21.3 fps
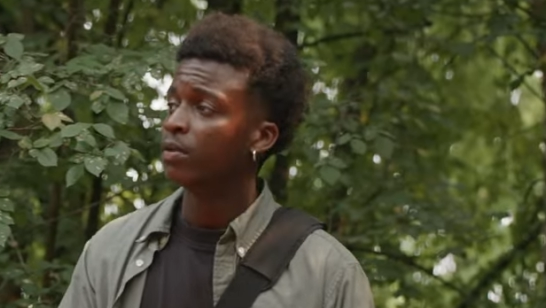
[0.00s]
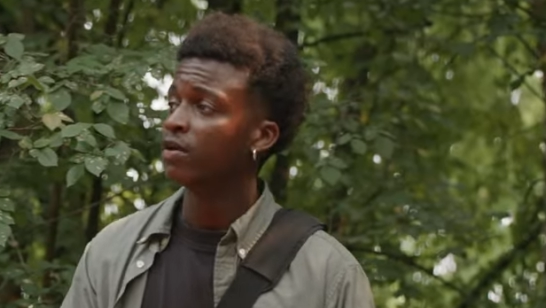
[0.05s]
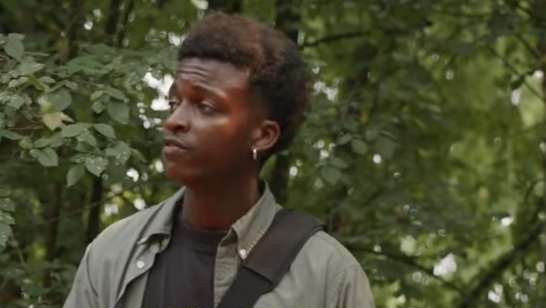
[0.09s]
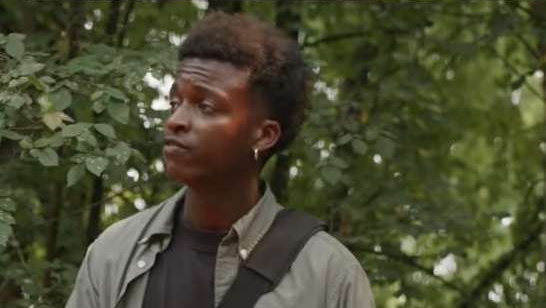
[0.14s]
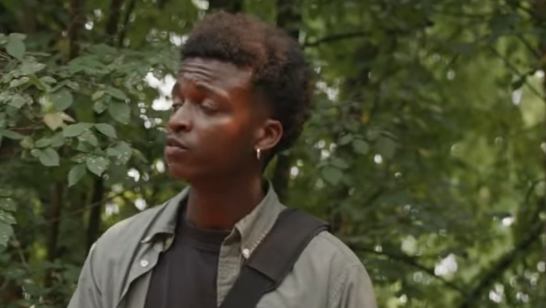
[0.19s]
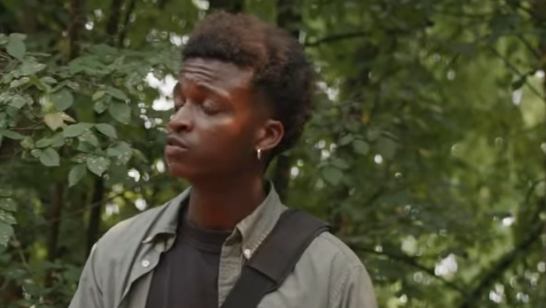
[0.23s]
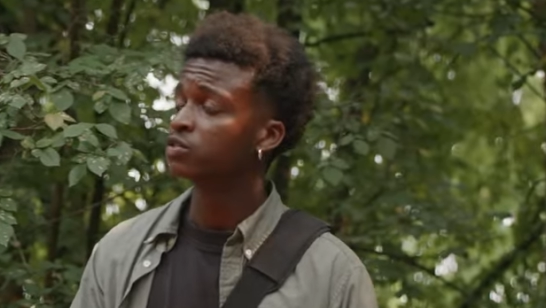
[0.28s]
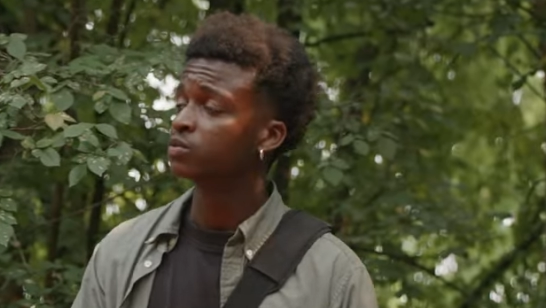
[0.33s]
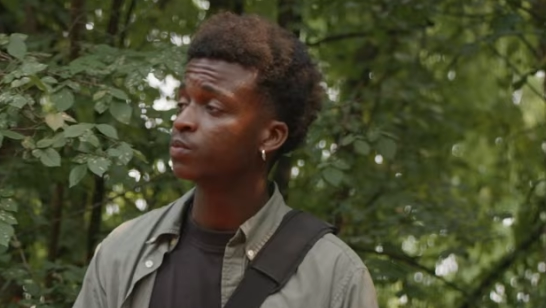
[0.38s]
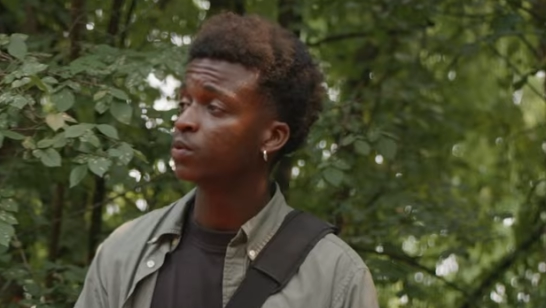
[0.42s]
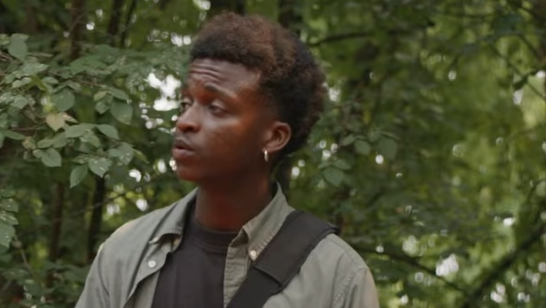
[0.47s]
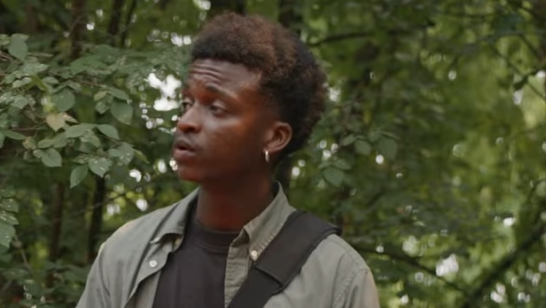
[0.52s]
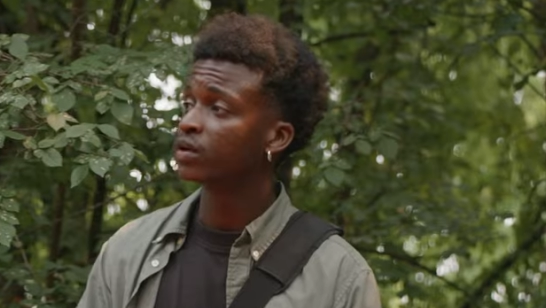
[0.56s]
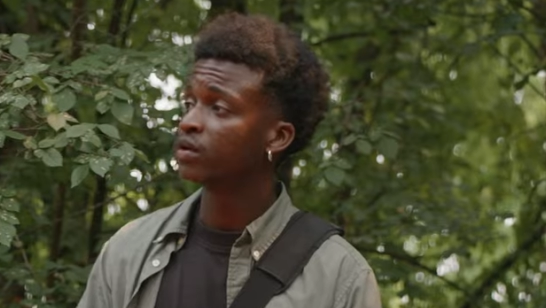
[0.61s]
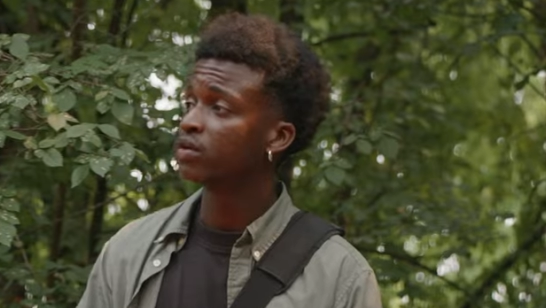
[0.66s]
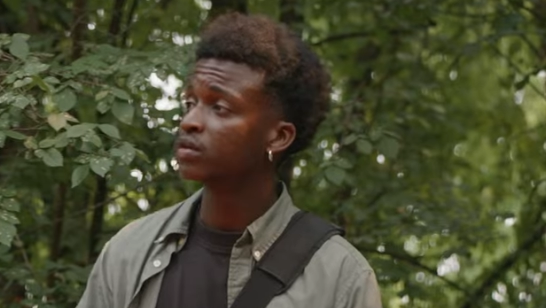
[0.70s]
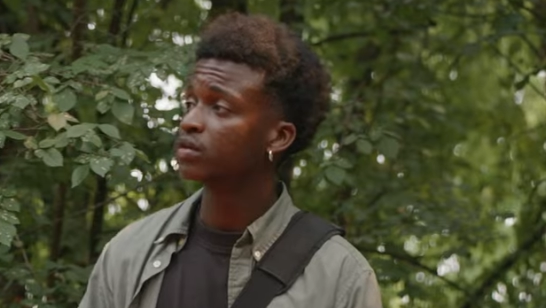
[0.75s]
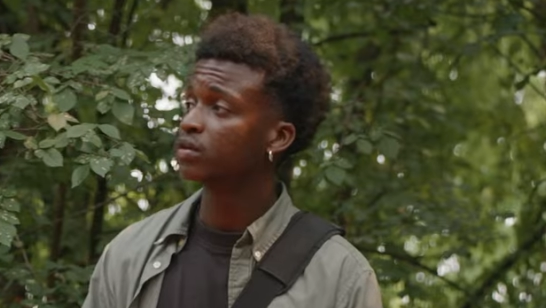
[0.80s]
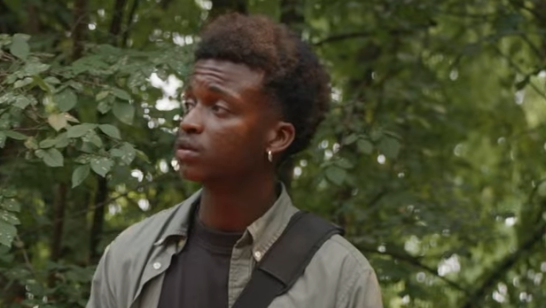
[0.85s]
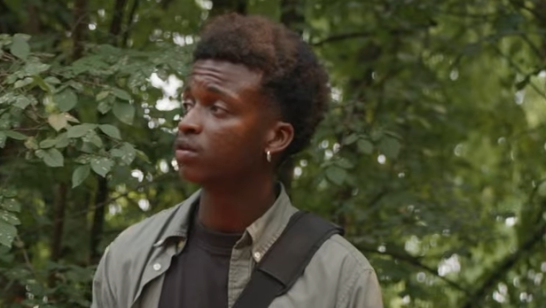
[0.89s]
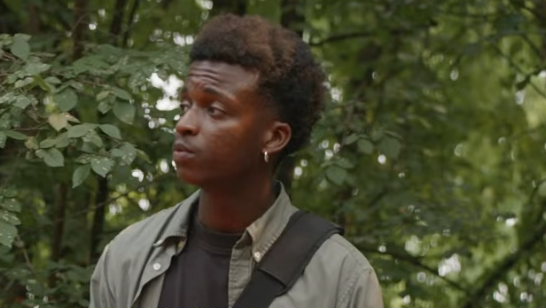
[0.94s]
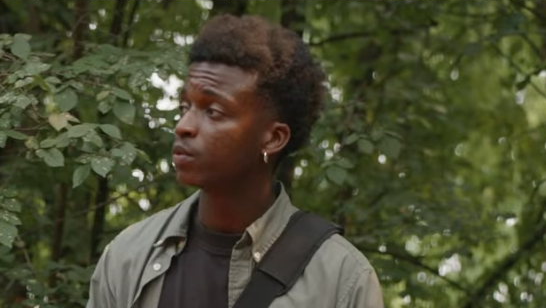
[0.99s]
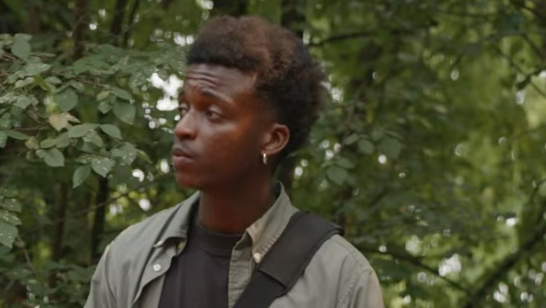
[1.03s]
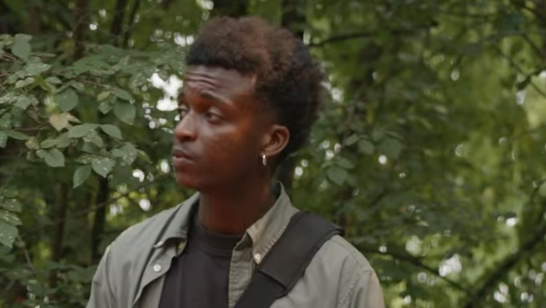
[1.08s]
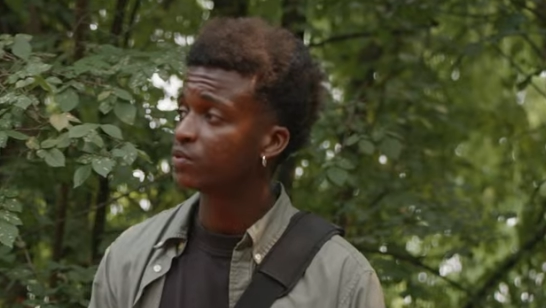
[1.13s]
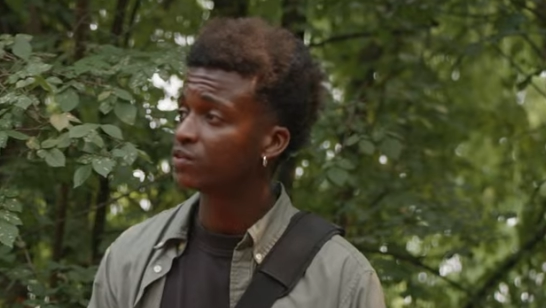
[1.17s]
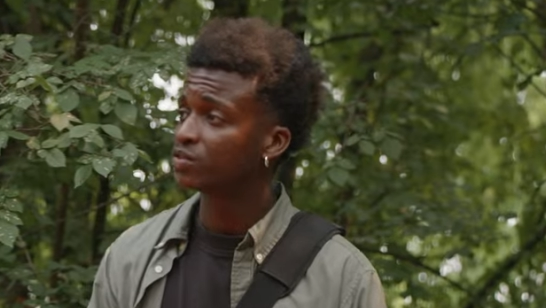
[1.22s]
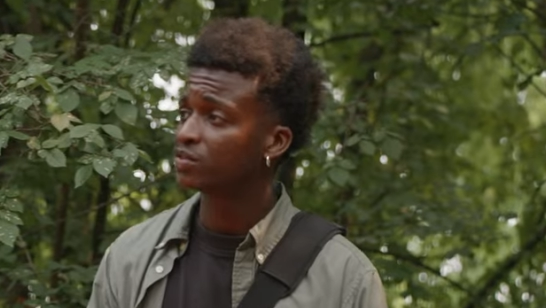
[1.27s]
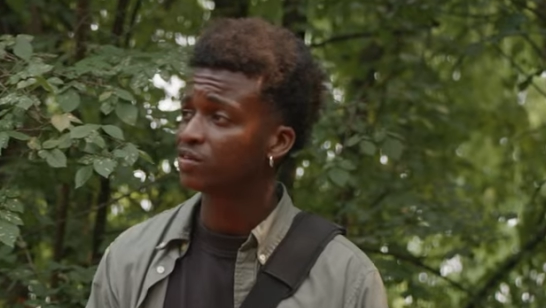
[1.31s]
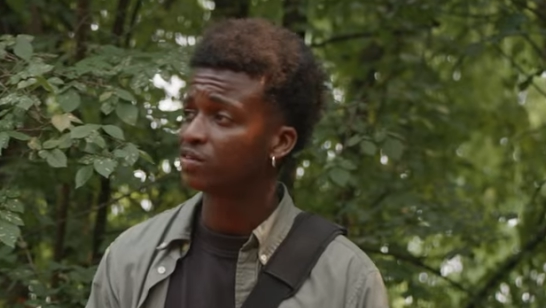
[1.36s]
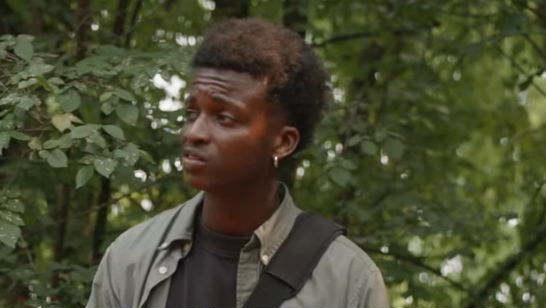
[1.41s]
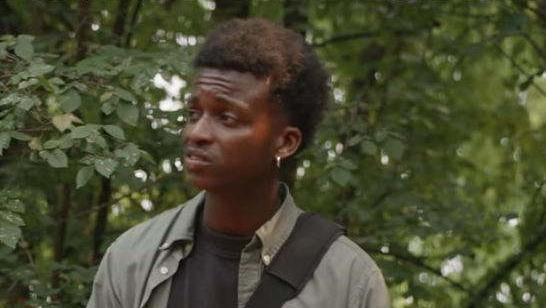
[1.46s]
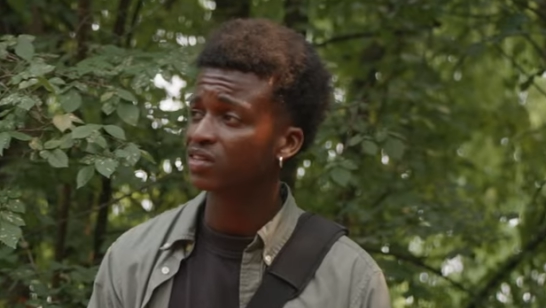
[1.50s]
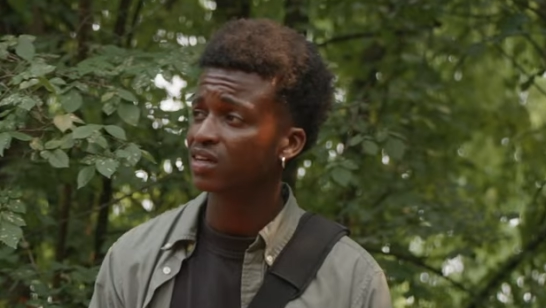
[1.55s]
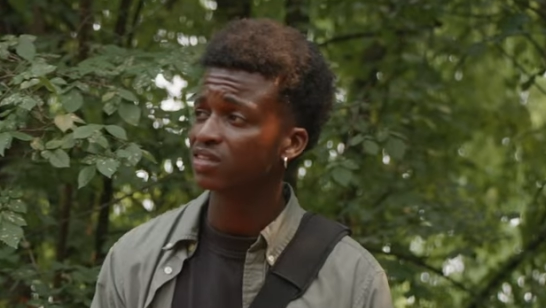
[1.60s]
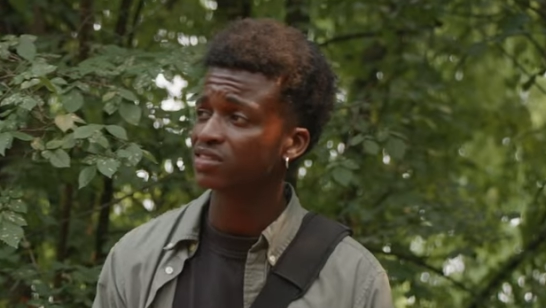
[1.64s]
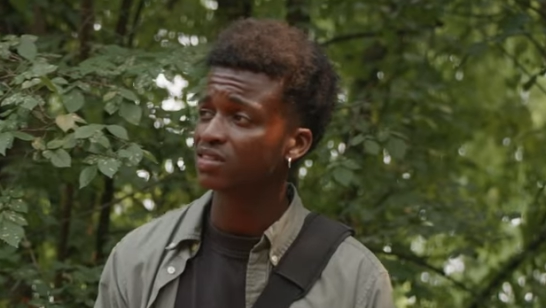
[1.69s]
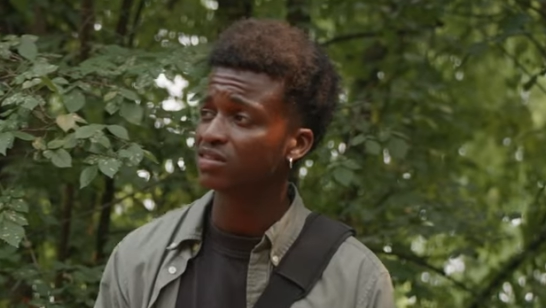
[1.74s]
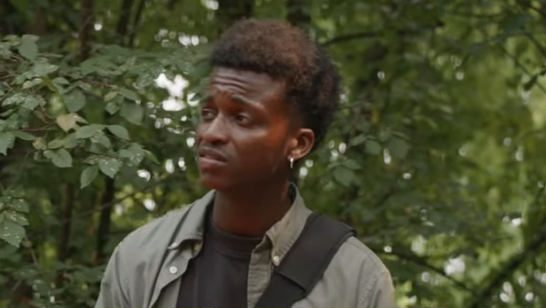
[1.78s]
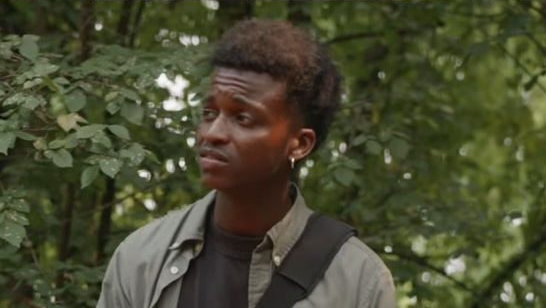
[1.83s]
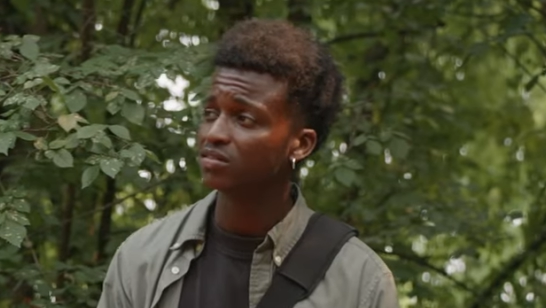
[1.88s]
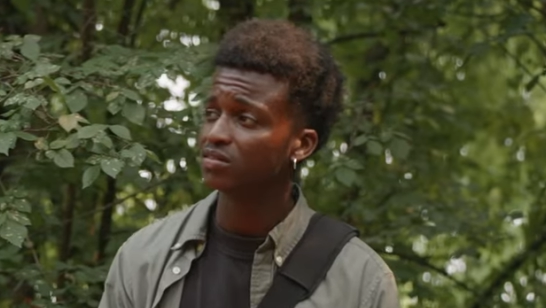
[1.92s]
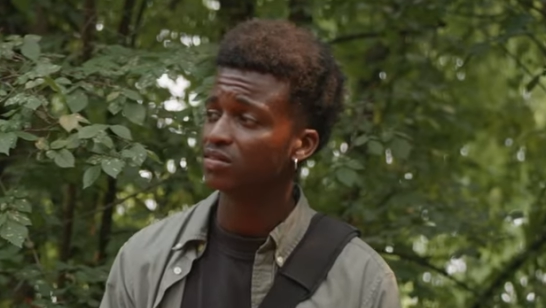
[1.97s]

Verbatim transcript: phone's broken. Can you point me to the nearest exit?